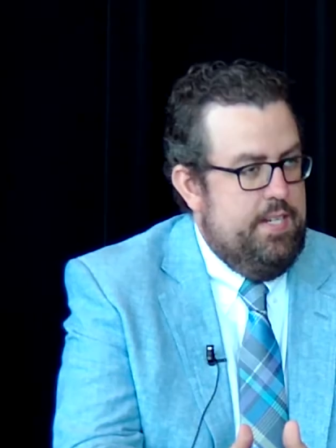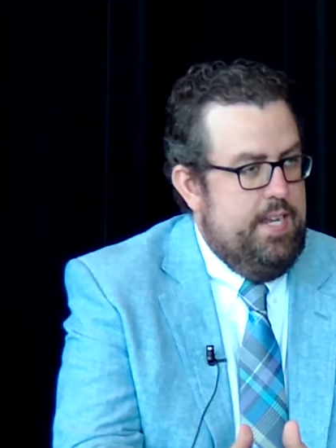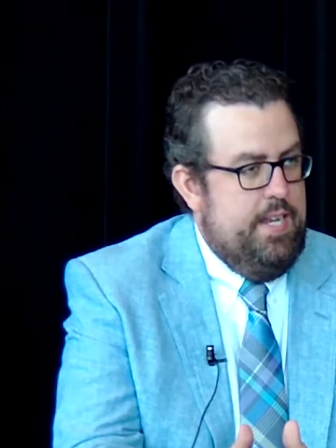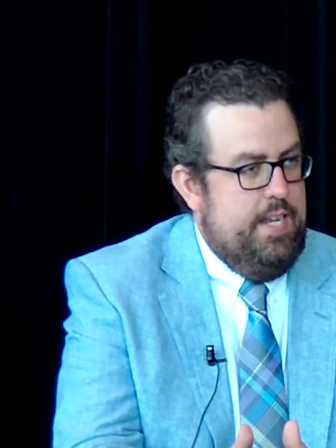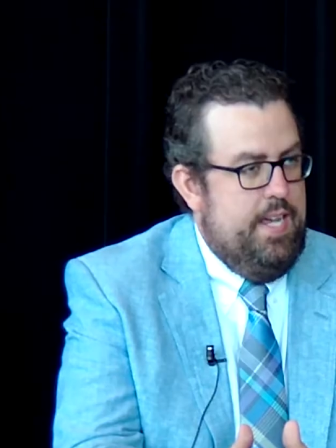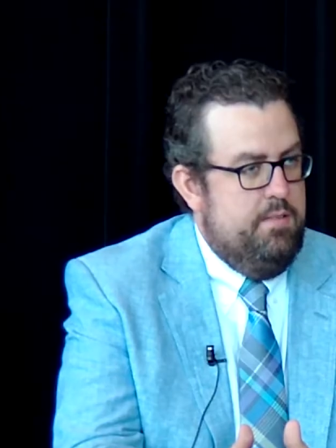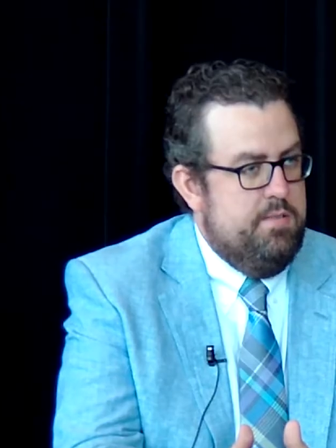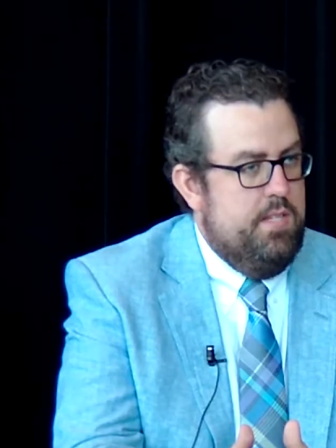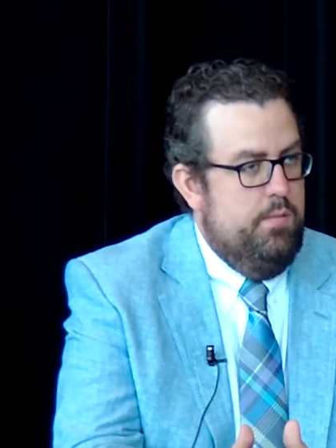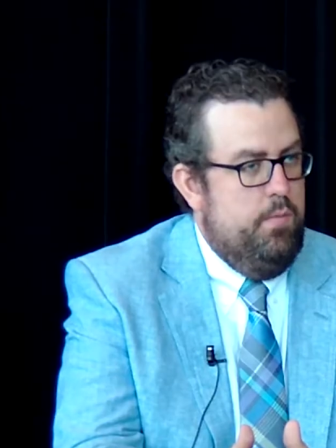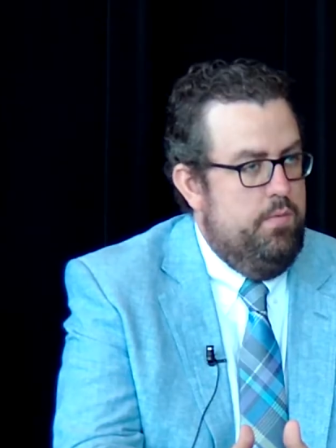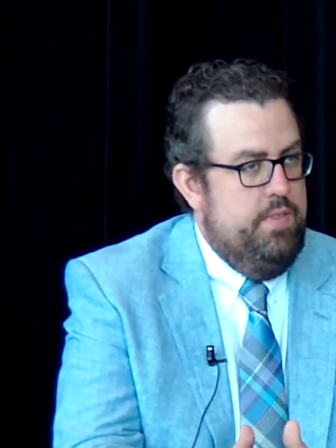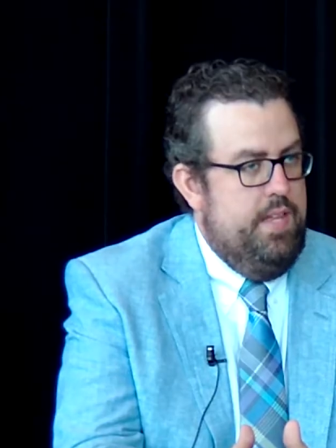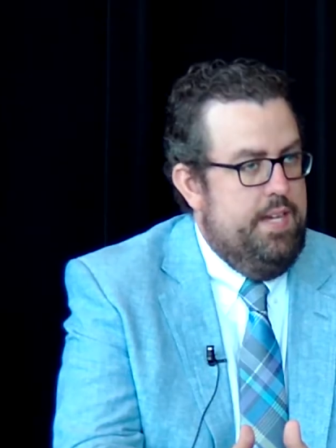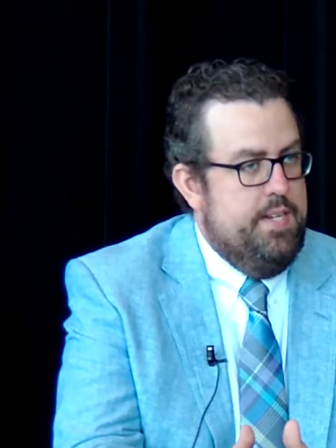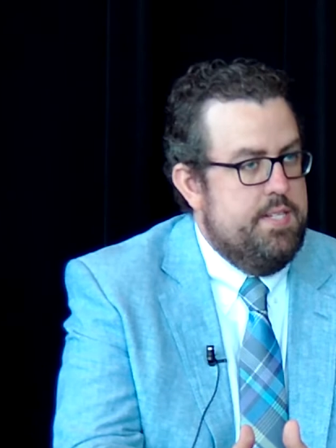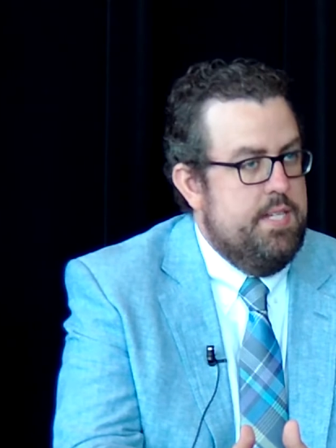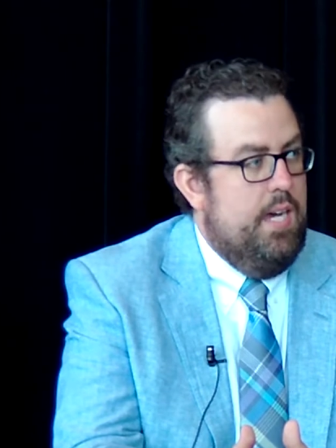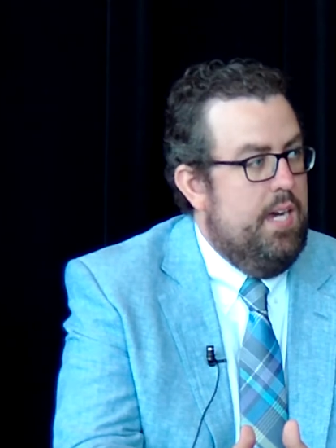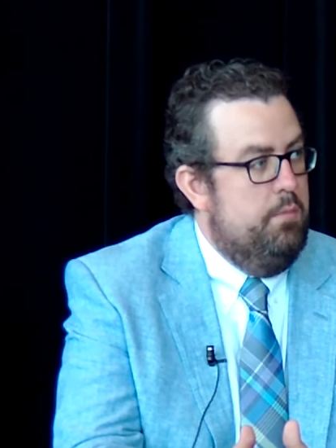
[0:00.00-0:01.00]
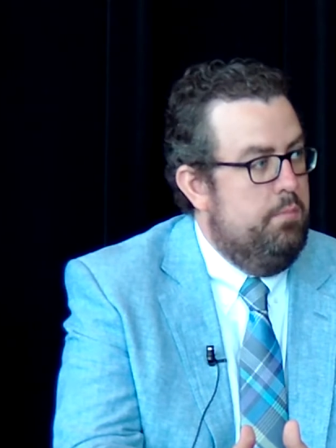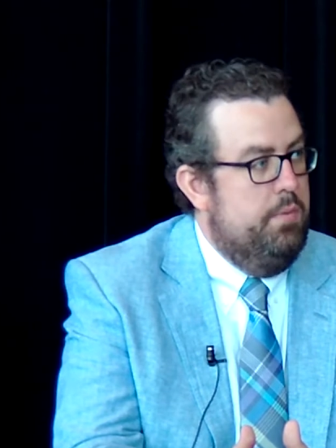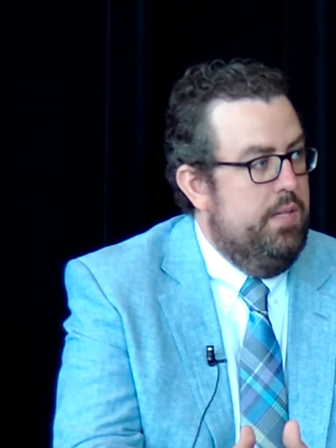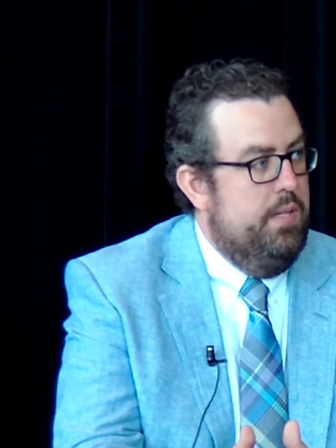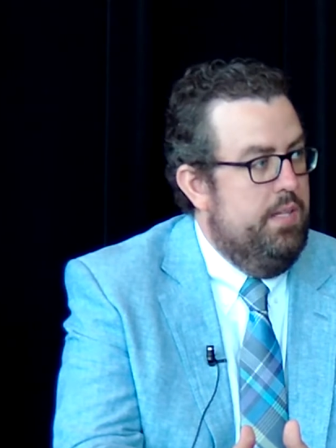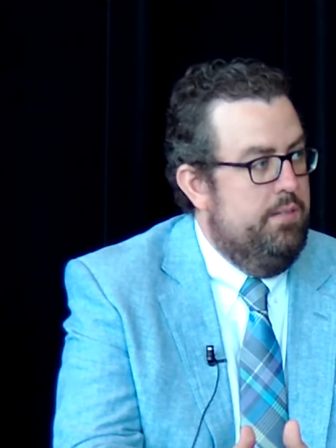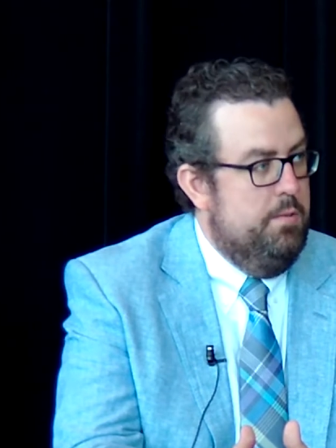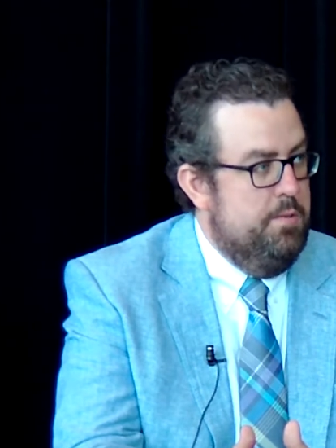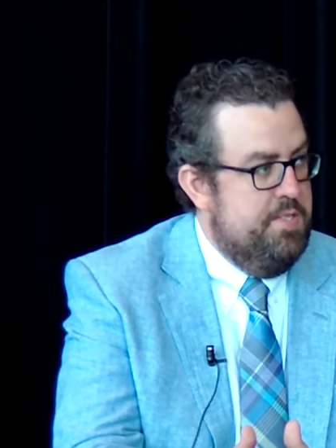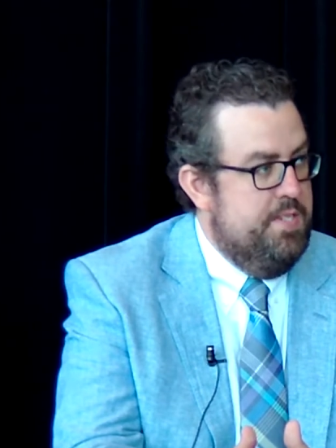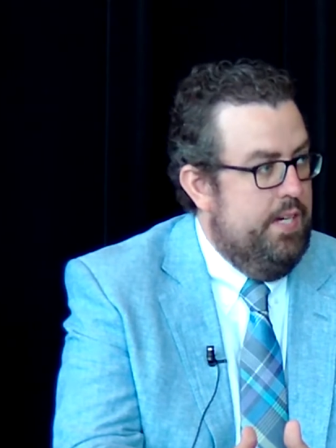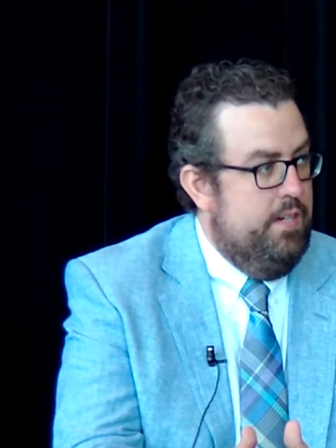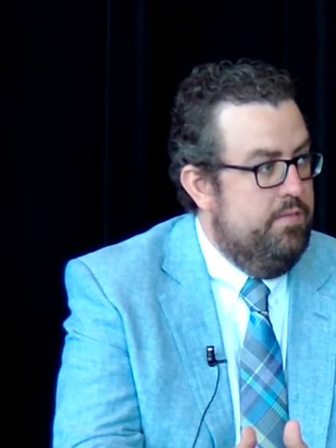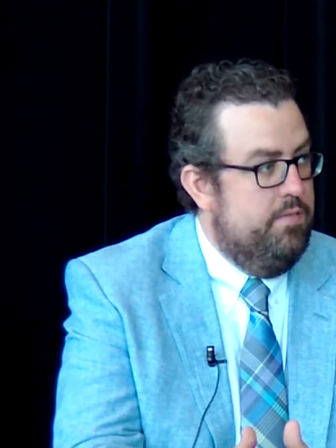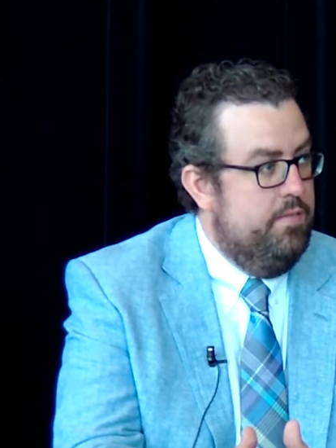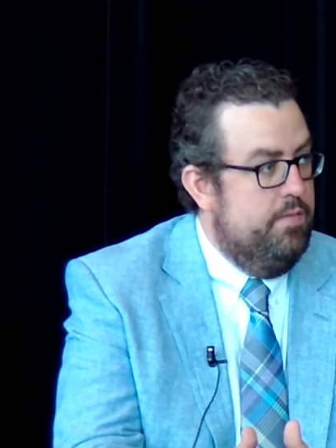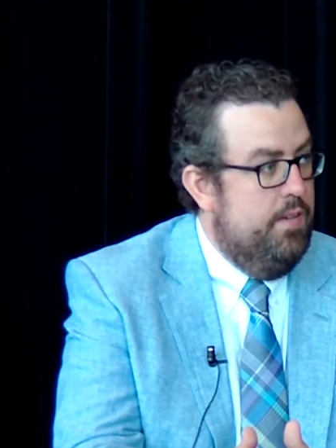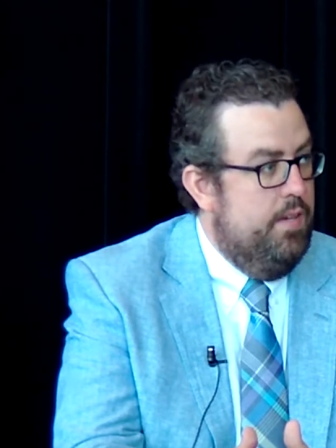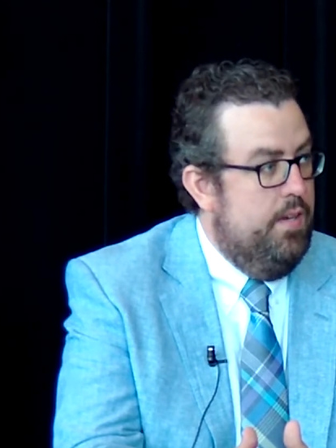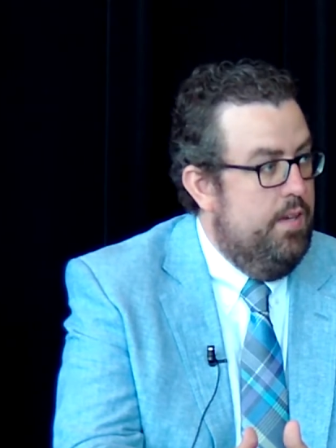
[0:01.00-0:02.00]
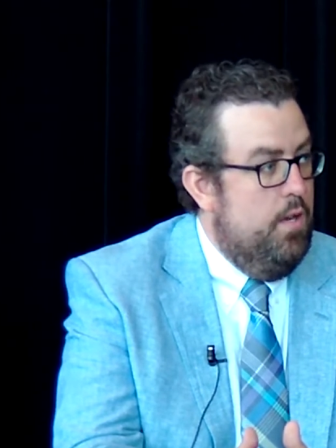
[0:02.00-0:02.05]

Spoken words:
how some of that top level stuff